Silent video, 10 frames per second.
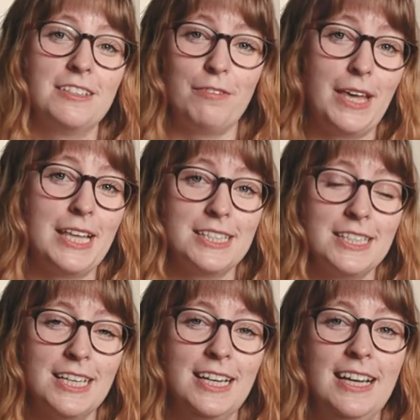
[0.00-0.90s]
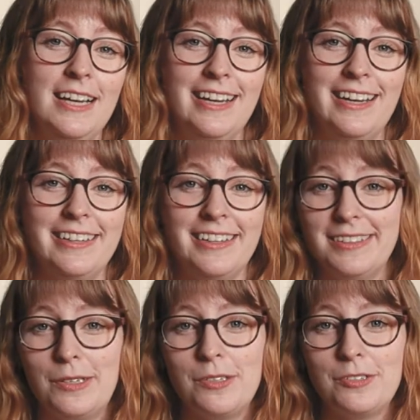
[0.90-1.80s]
the things that
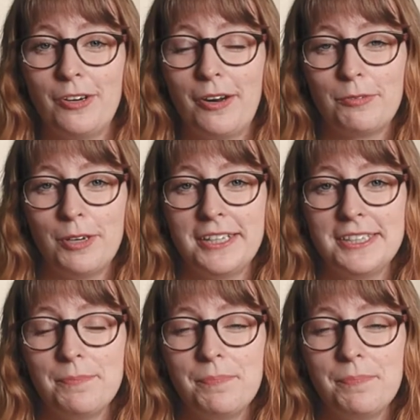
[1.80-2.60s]
didn't turn out great.